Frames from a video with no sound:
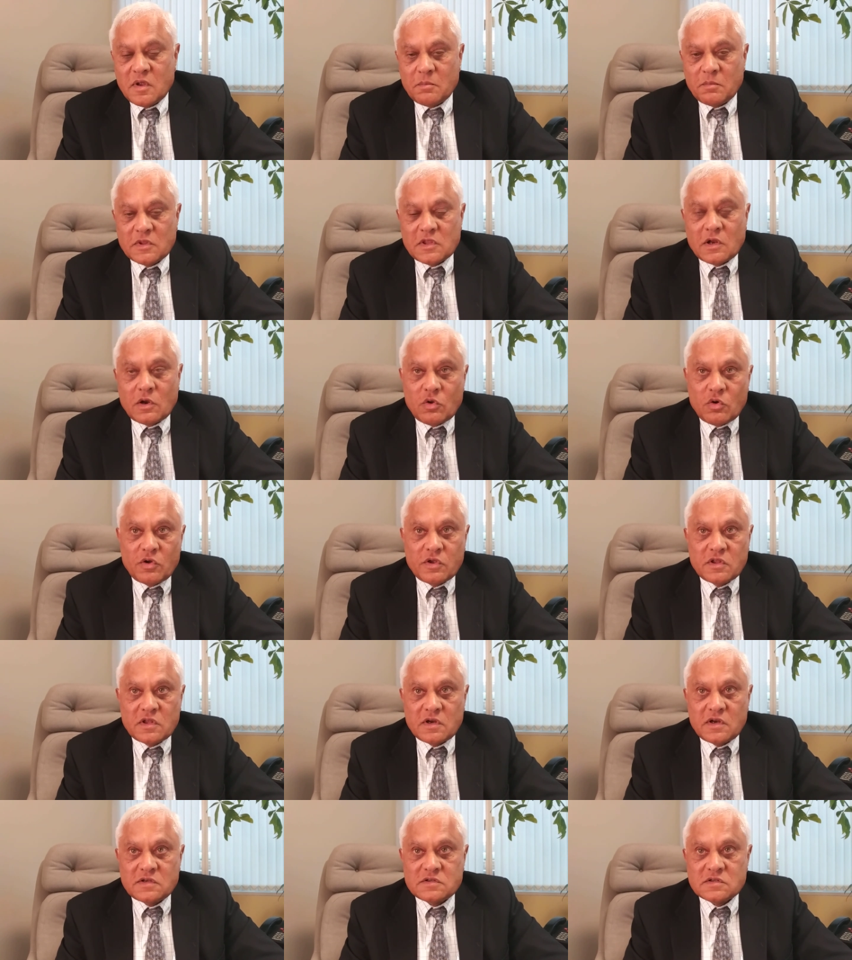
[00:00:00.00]
But the law in
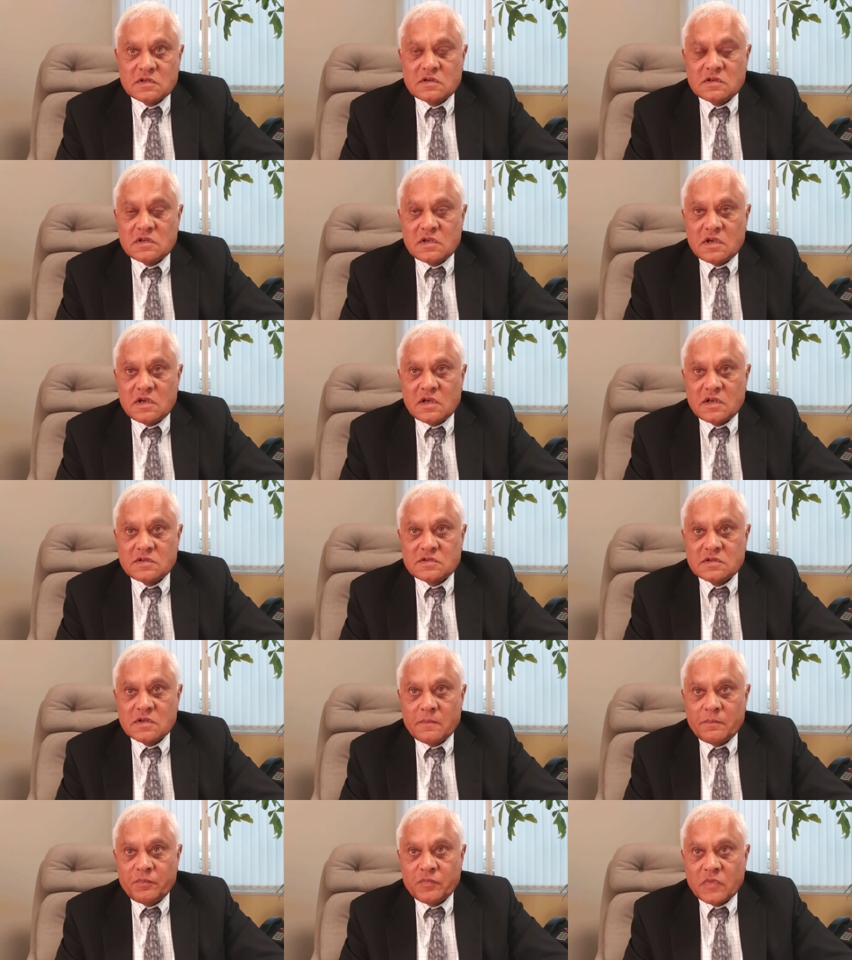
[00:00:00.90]
the recent
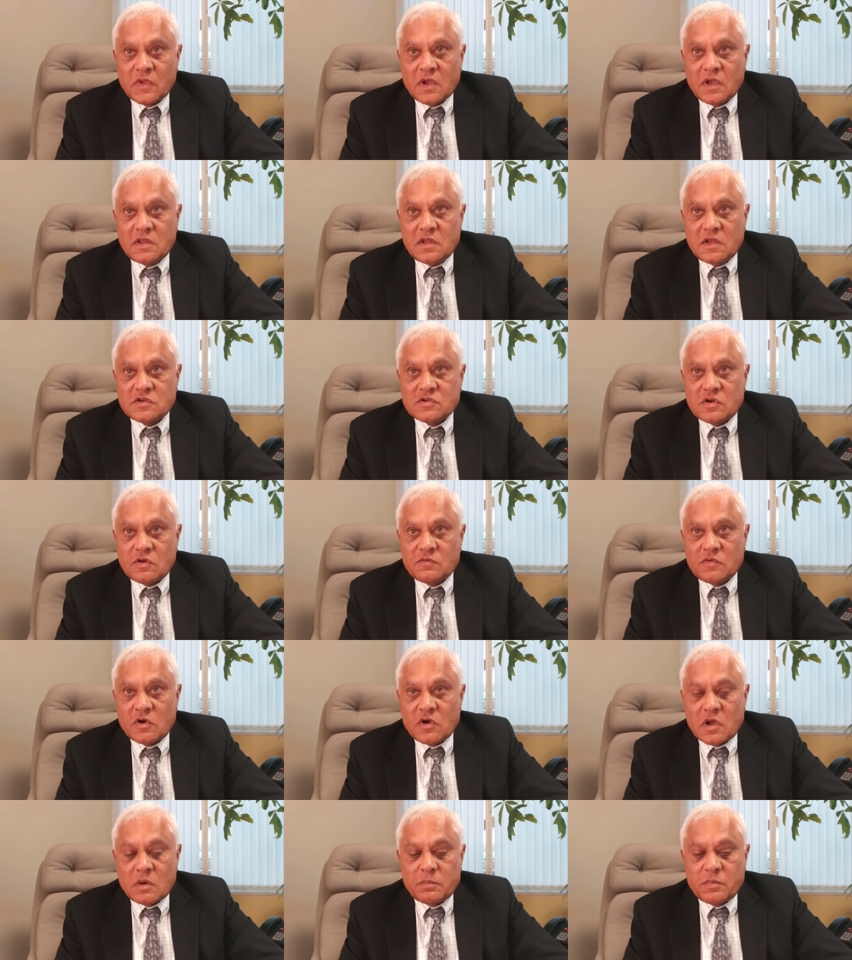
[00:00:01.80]
years, in the history of the
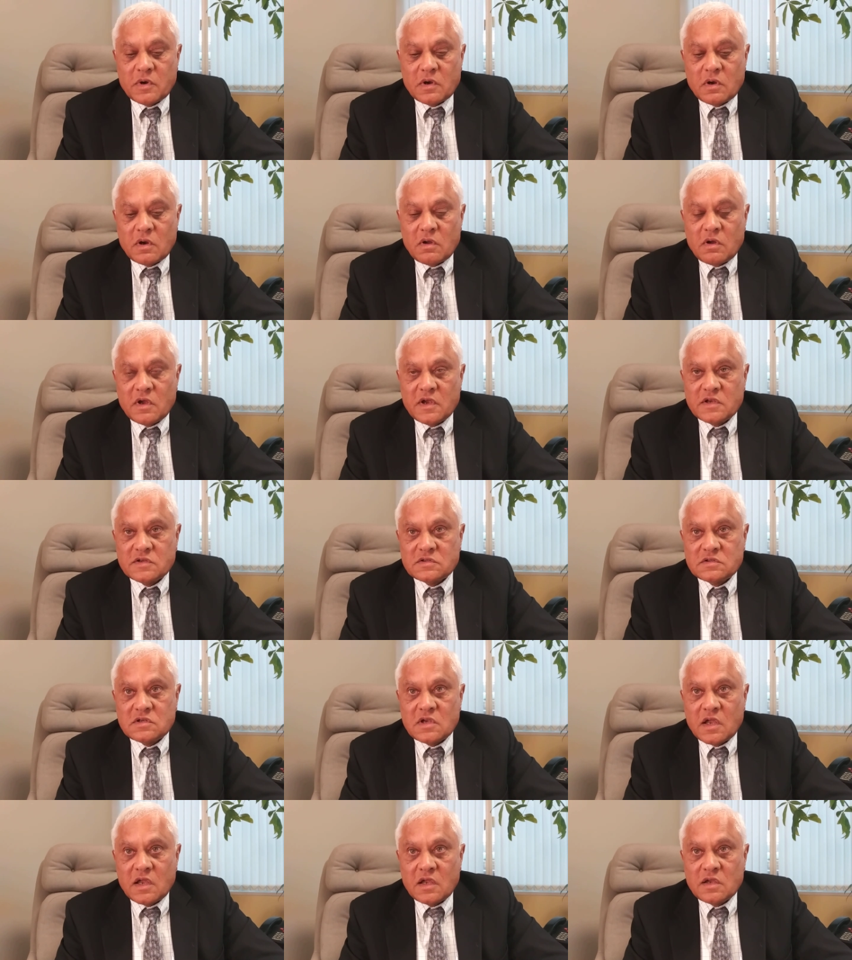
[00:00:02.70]
corporate law, has
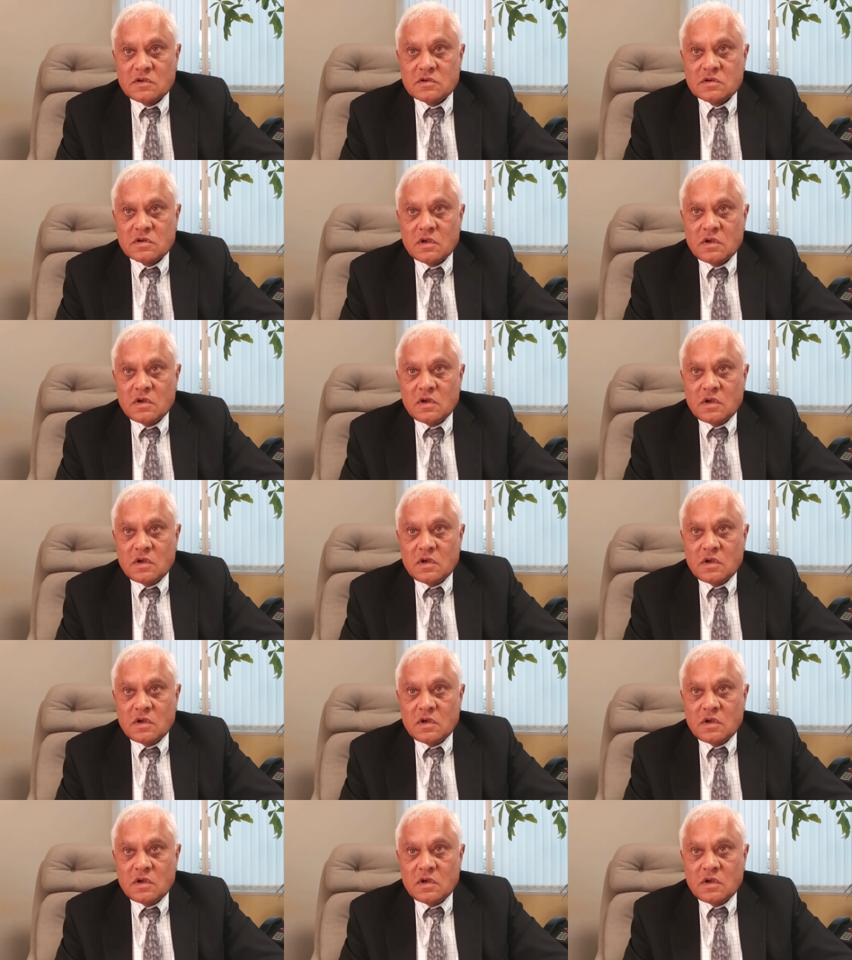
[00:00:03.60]
changed